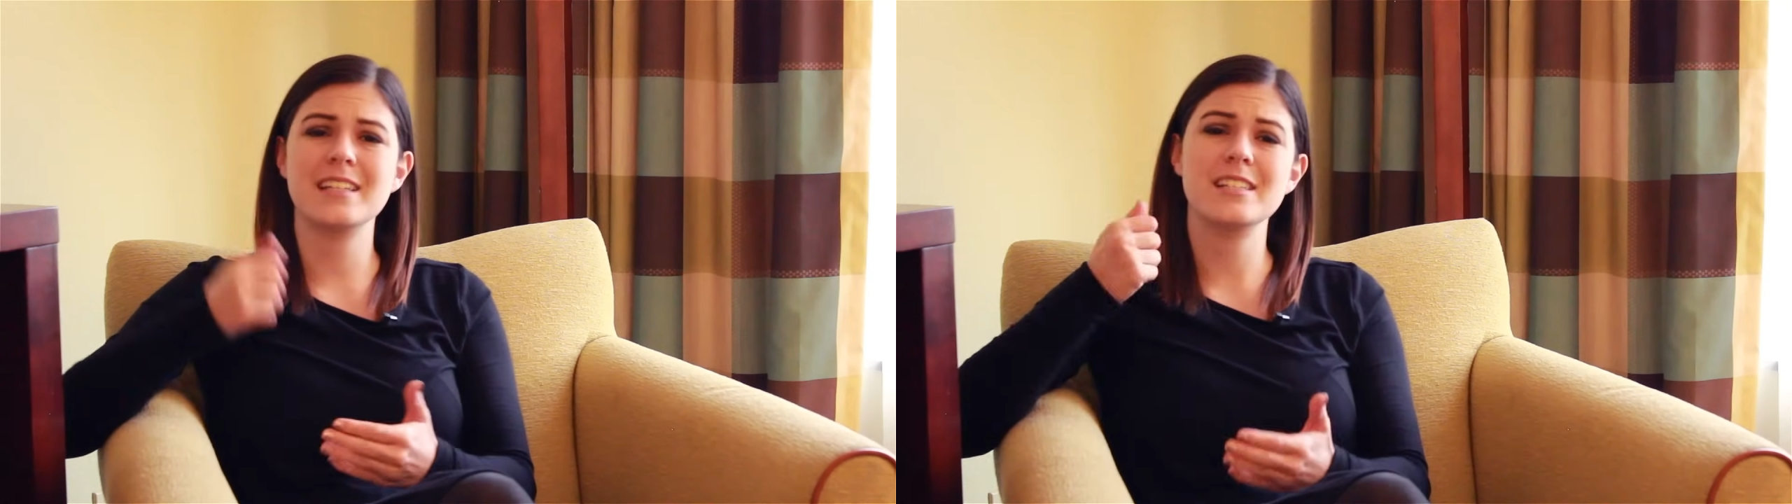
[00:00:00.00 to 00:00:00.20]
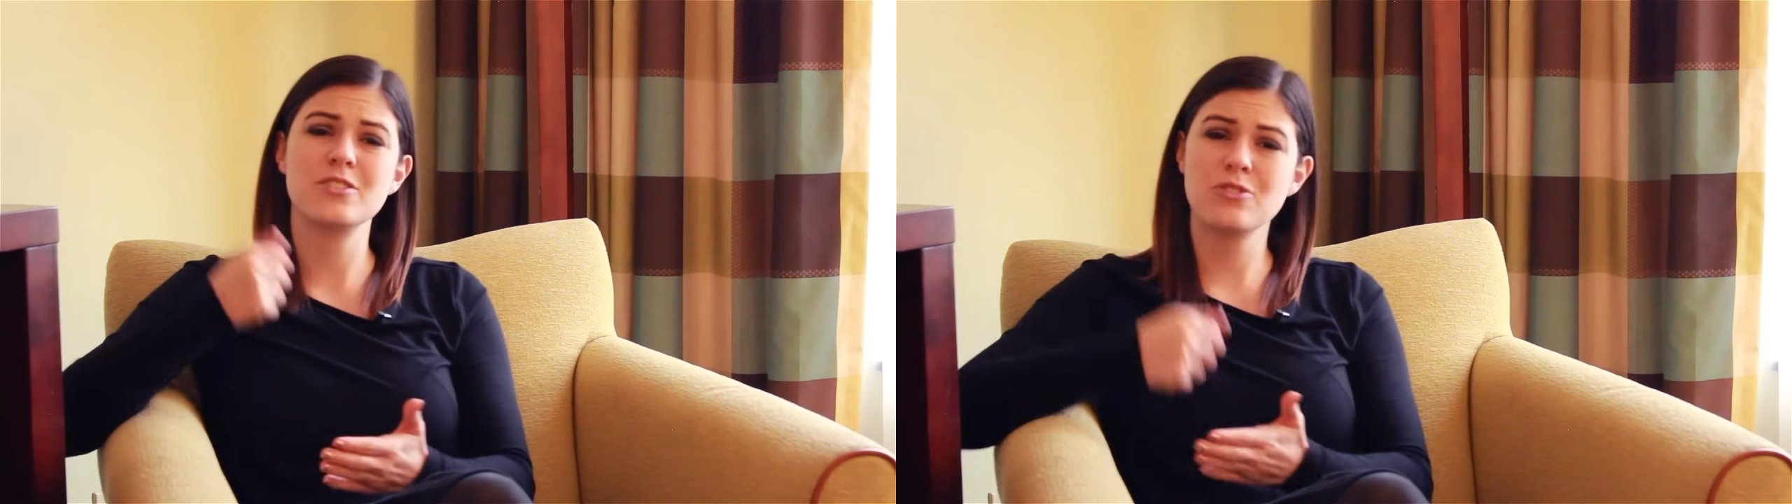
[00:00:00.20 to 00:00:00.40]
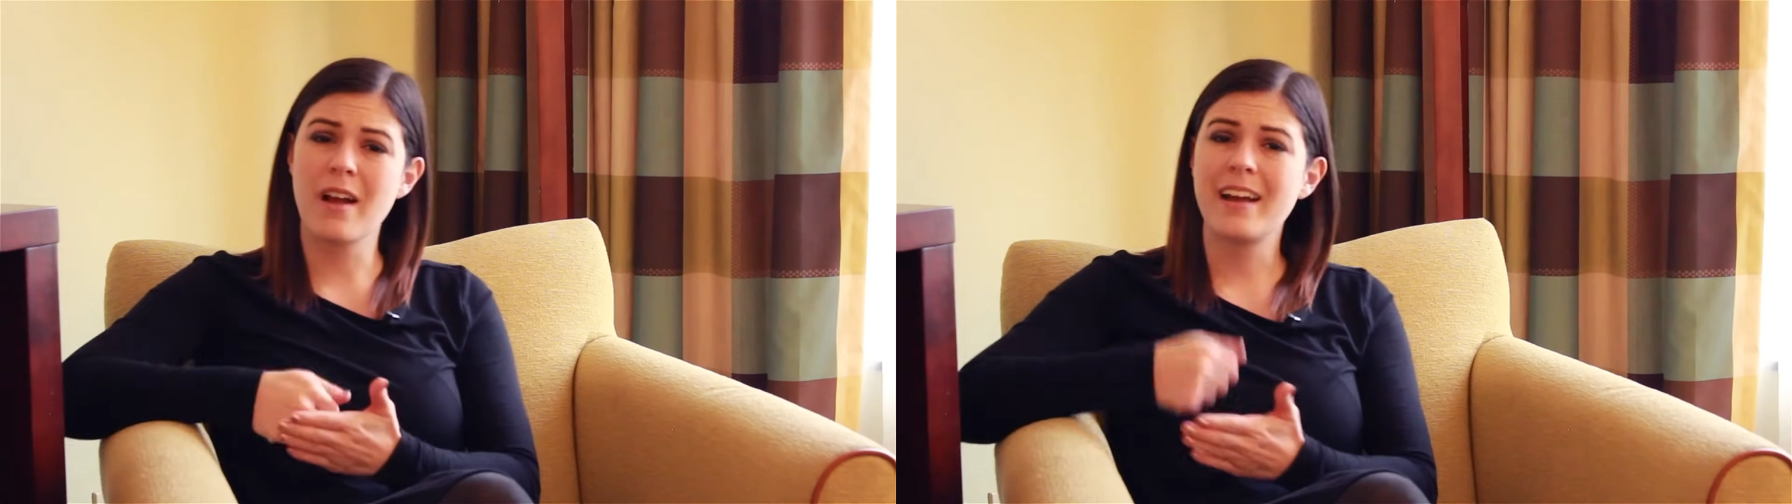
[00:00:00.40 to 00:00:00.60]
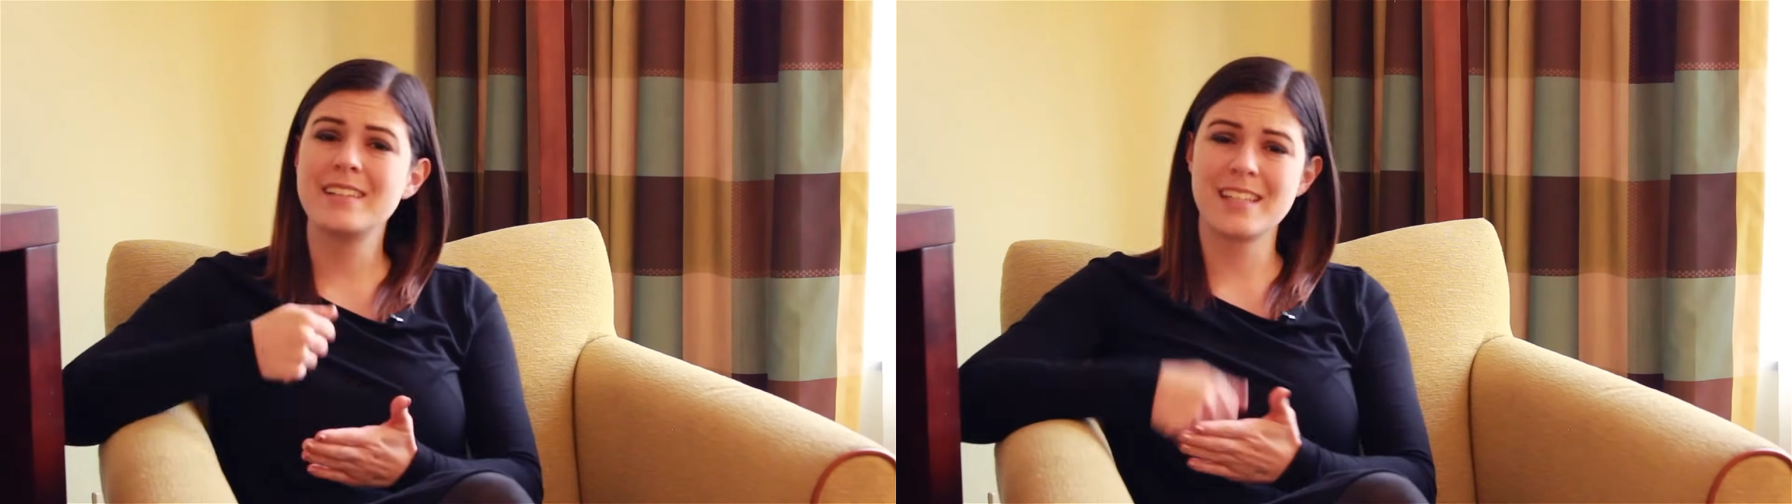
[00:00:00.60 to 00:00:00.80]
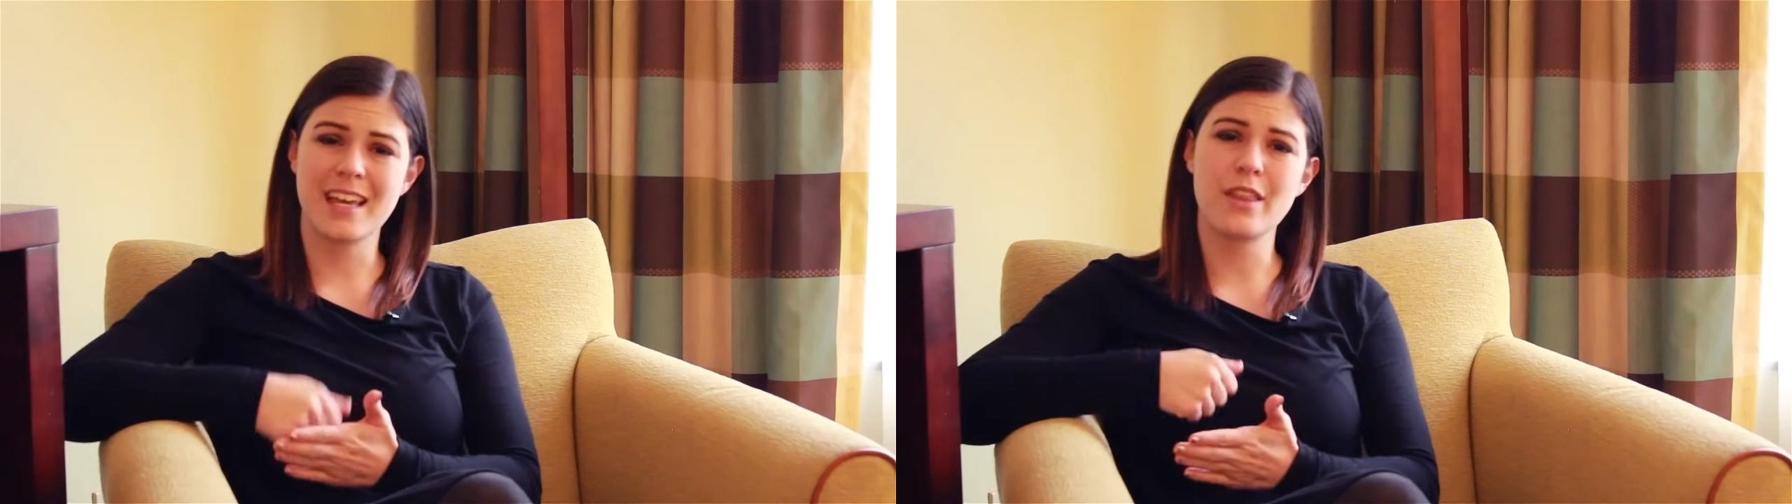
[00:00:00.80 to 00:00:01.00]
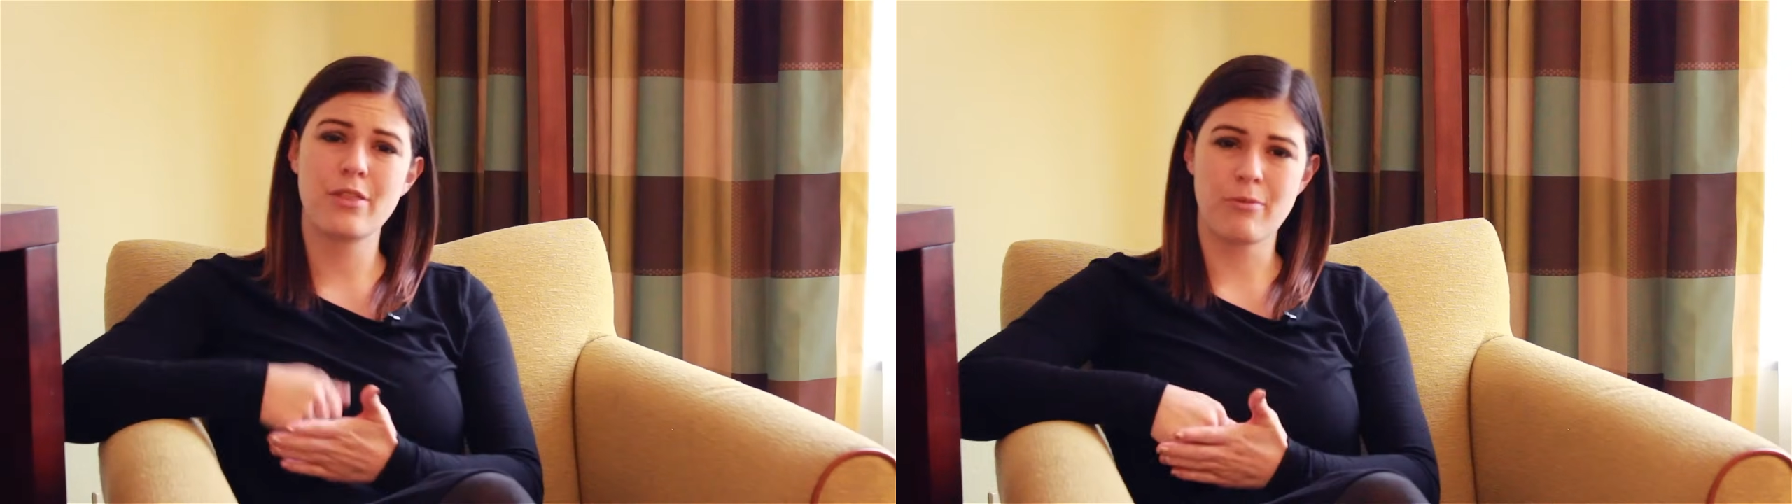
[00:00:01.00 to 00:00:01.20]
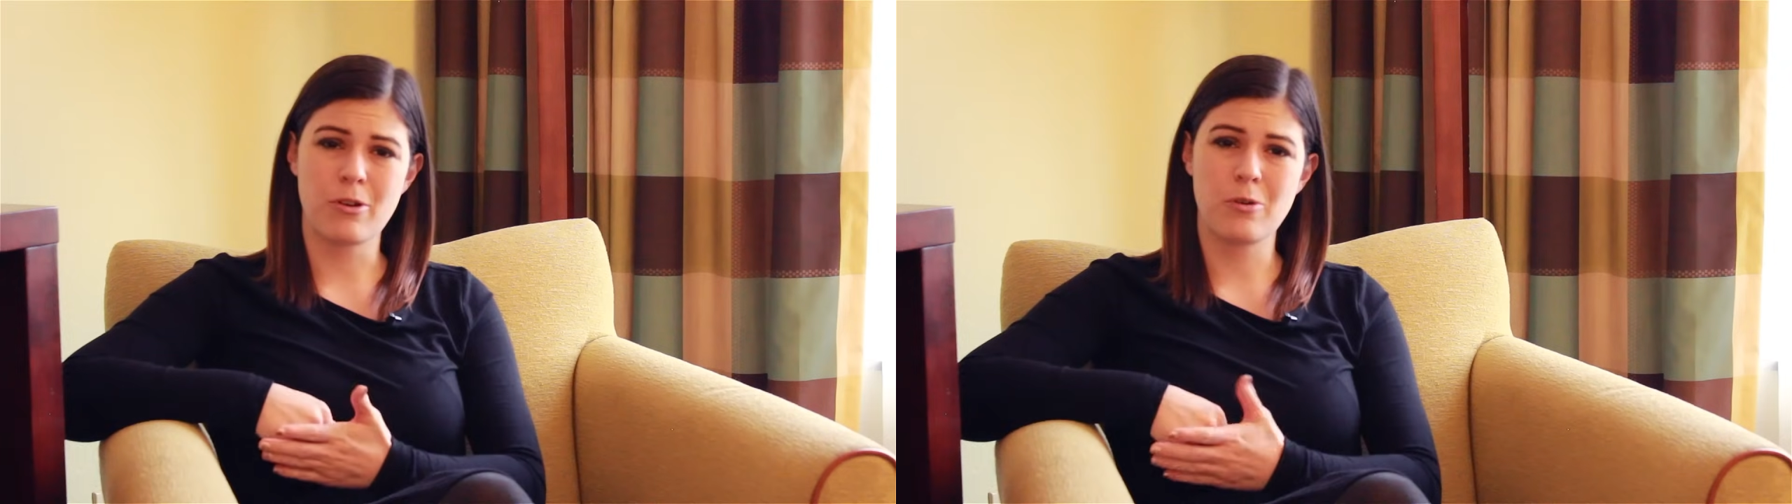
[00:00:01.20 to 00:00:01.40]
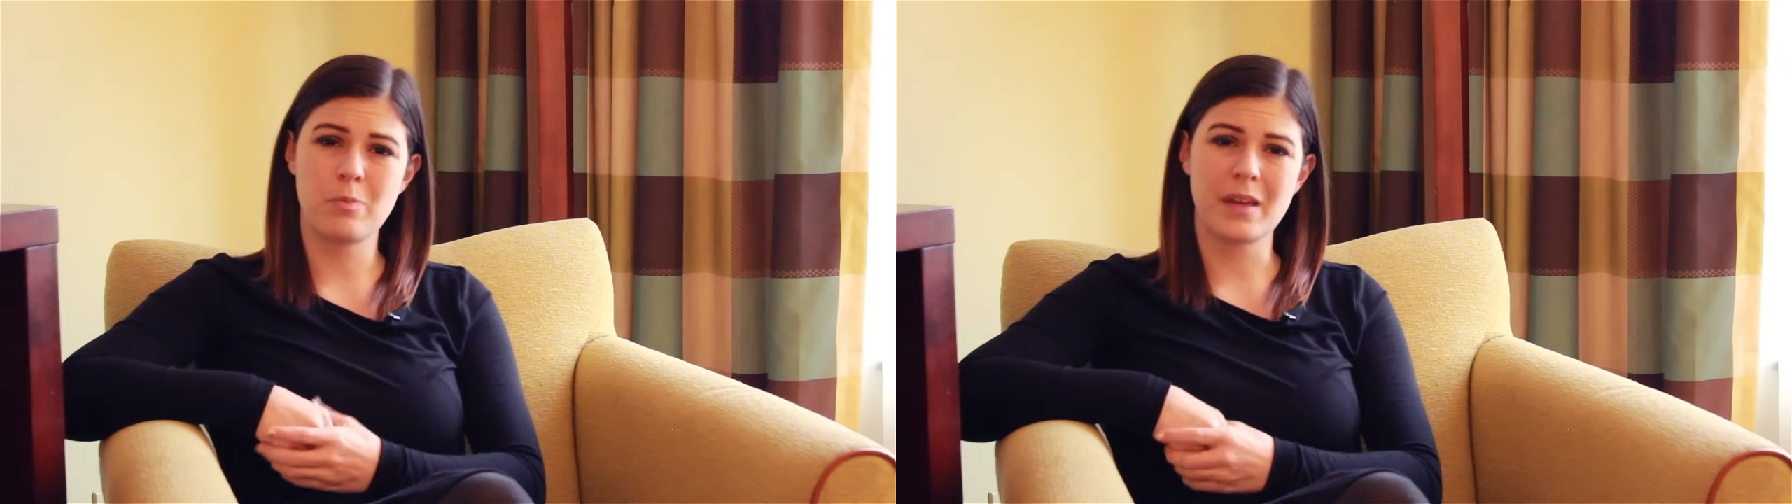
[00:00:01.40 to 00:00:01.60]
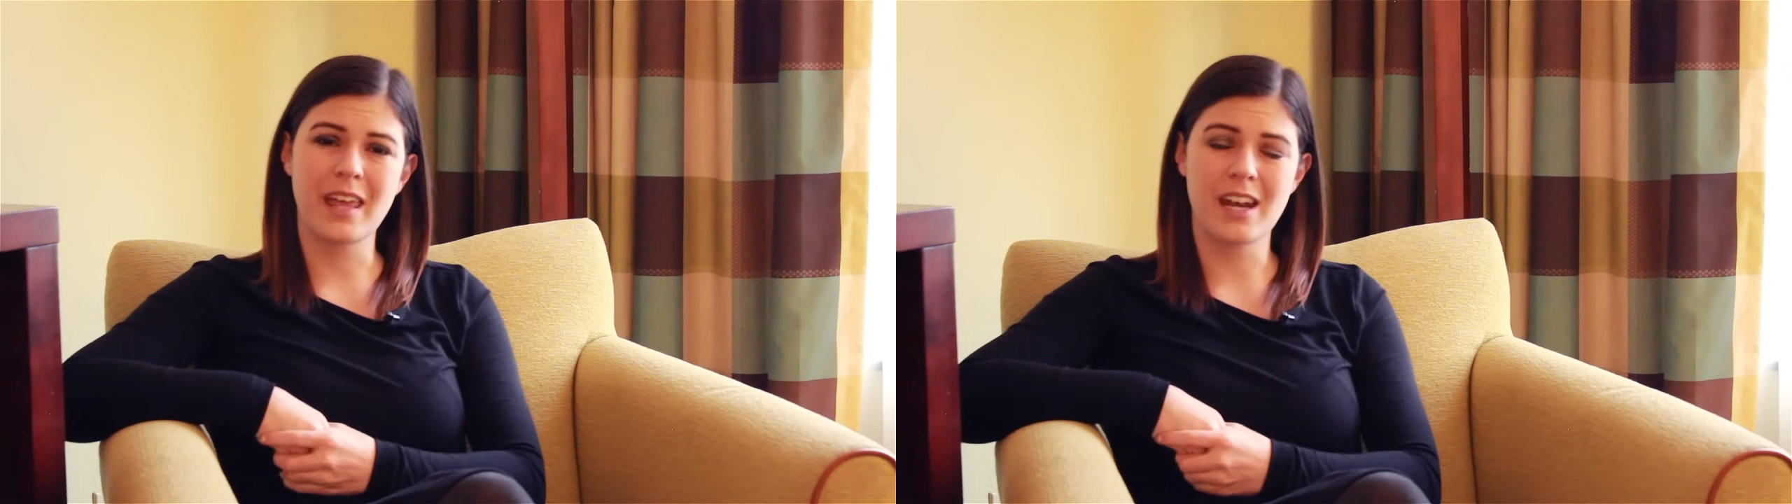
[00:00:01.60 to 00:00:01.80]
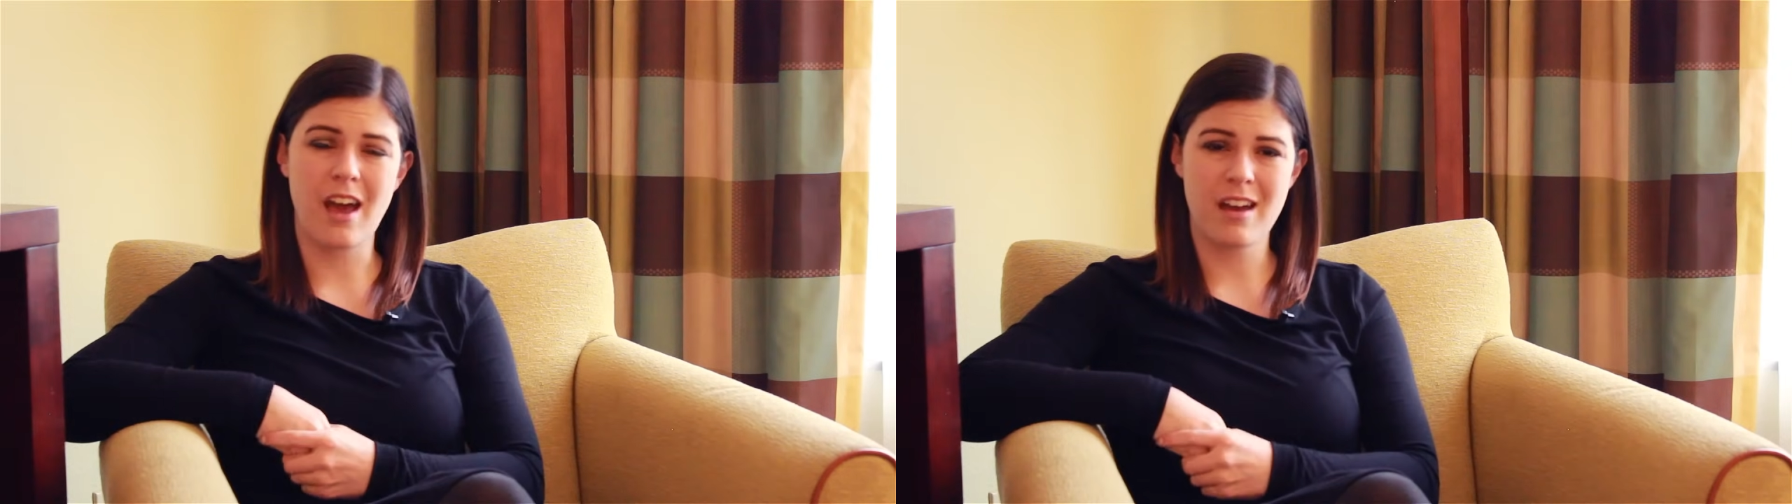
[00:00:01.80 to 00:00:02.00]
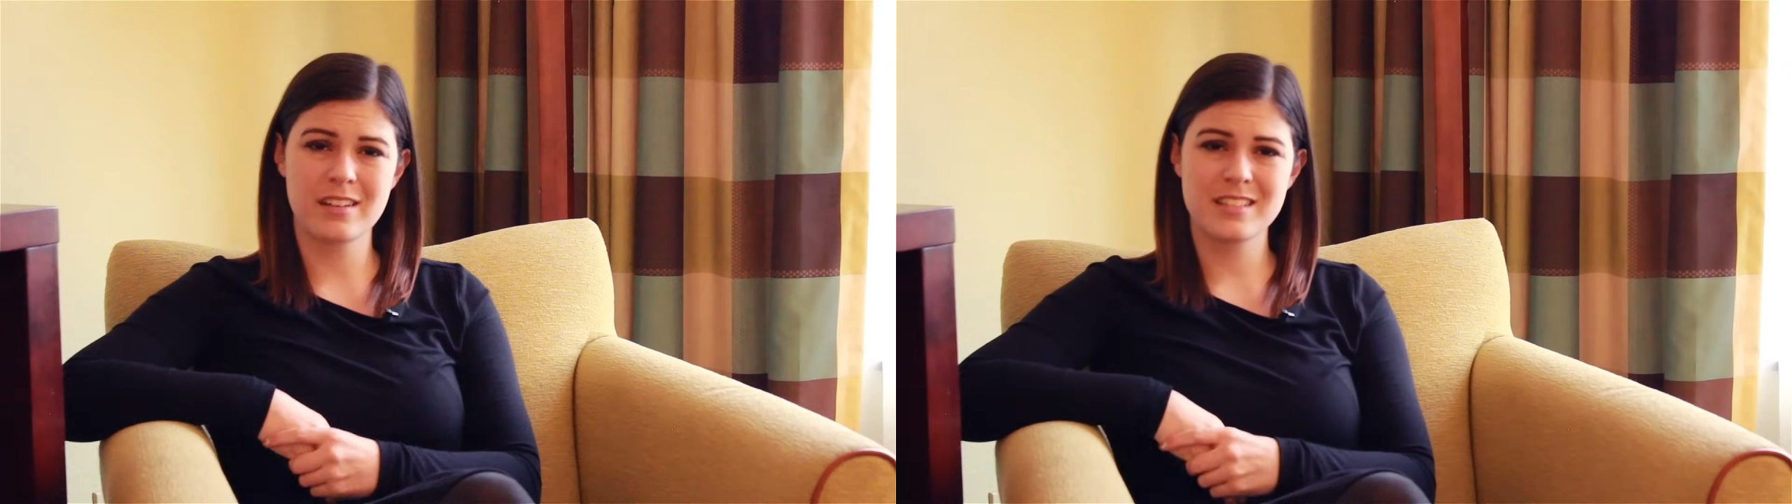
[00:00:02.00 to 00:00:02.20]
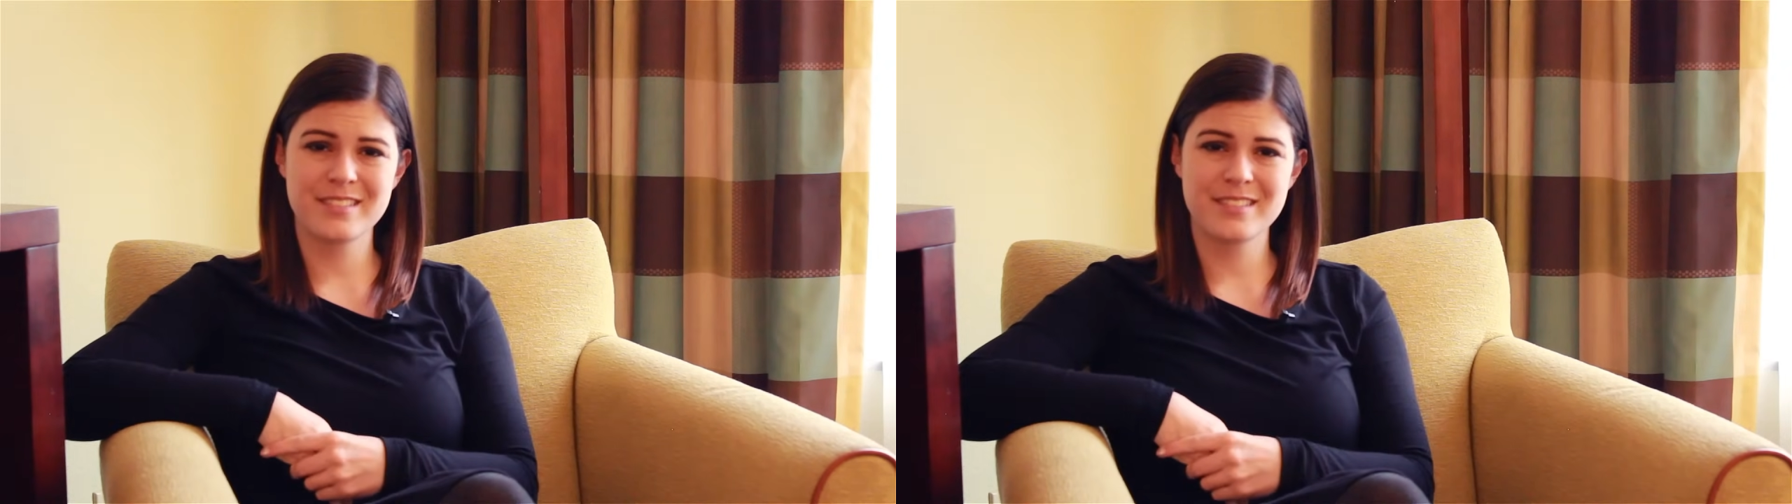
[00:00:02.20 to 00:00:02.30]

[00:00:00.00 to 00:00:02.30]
and is trying to get through but cannot.